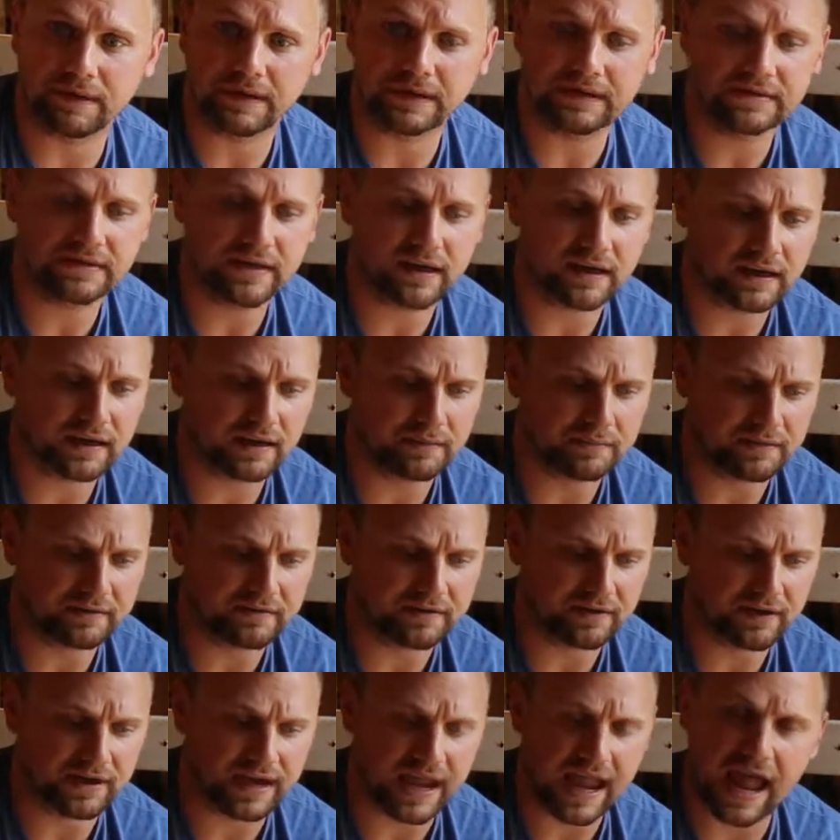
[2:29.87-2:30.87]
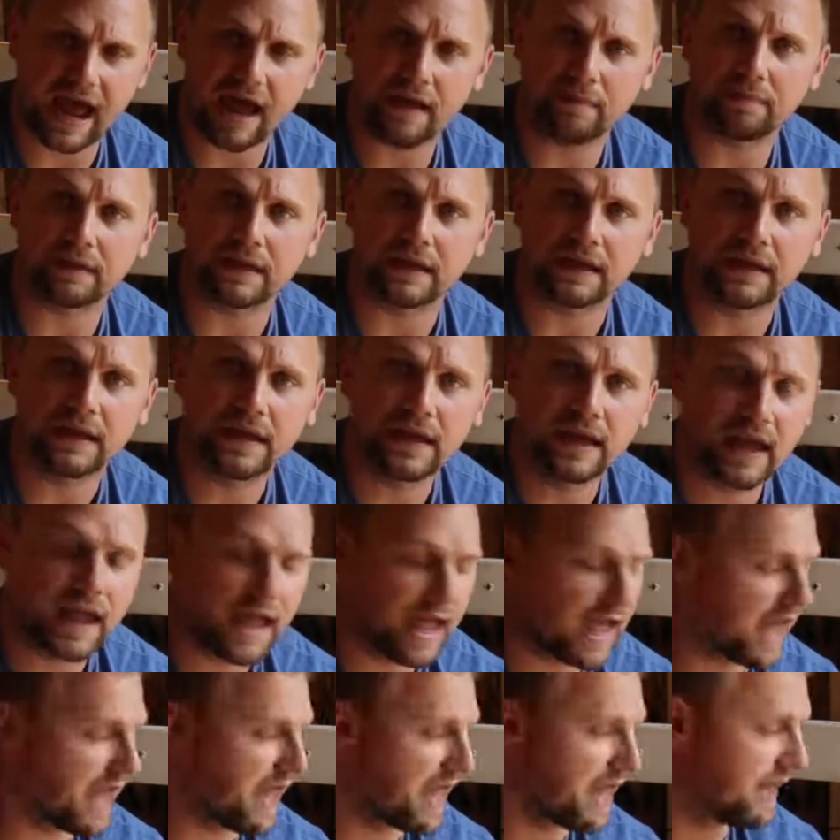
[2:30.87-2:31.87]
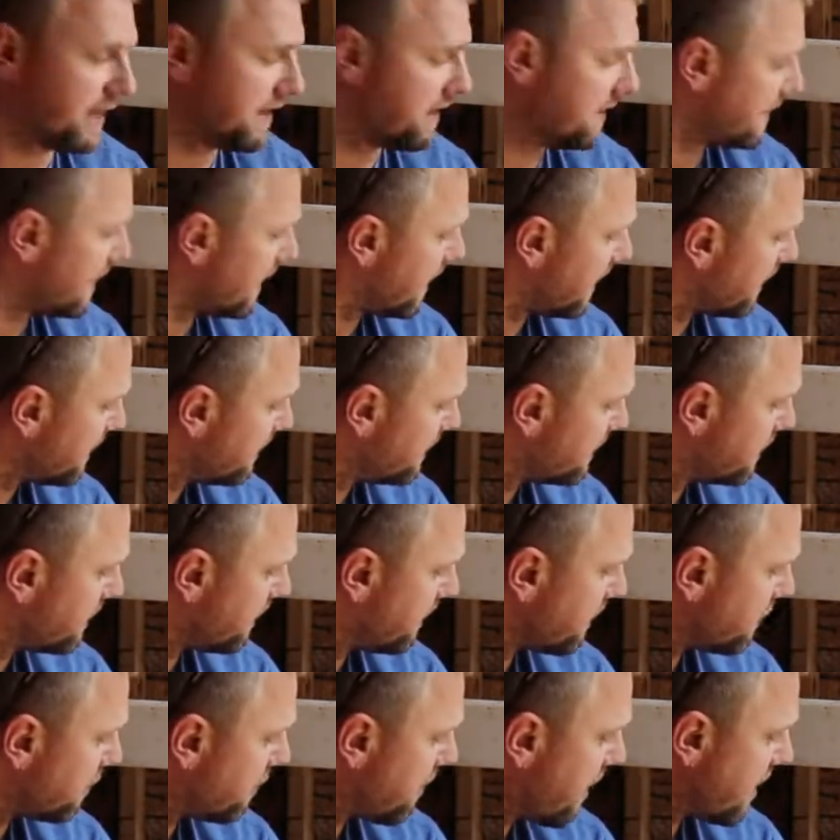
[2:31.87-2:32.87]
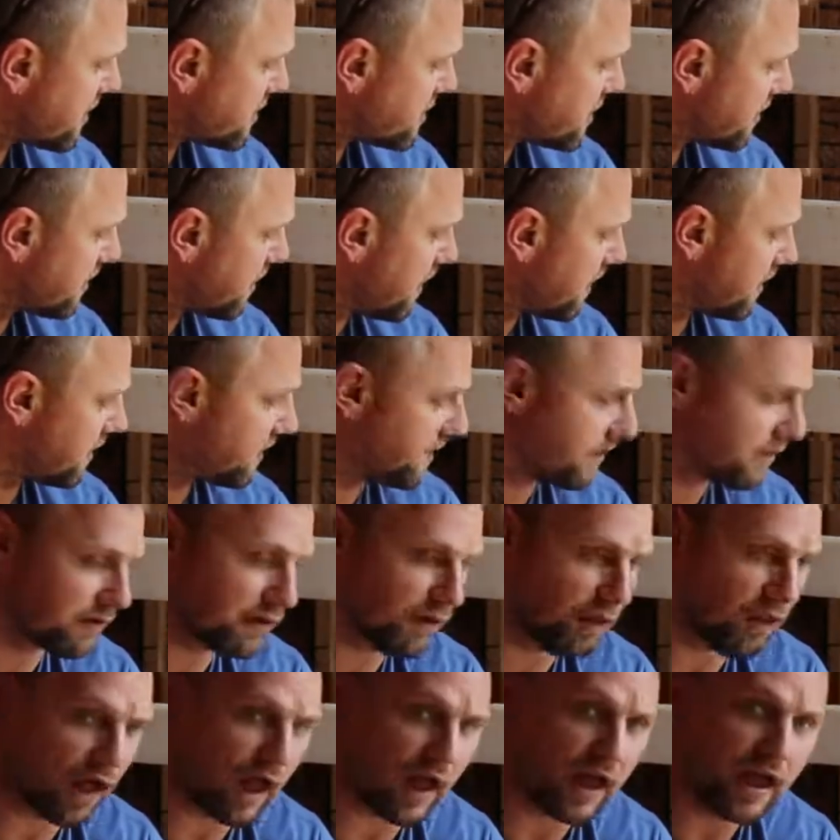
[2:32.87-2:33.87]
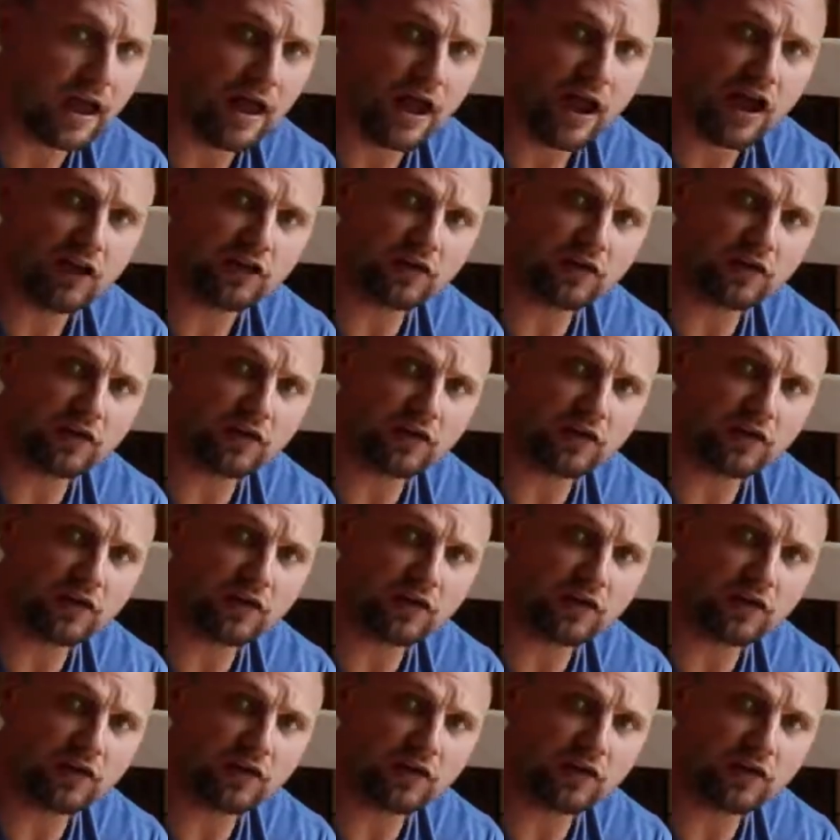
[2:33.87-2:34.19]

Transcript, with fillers: he's not going to be very happy, and he's going to be thrashing around in here a lot.